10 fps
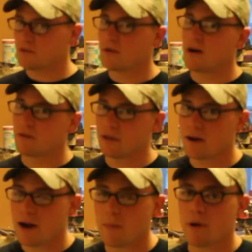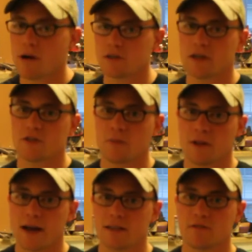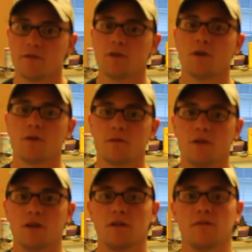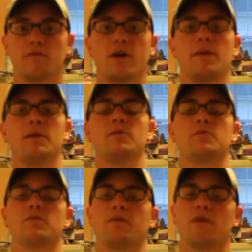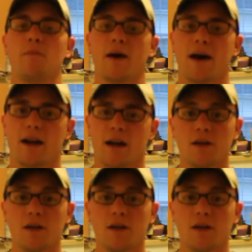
throw out there, I apologize for my last video. The framing was very bad. I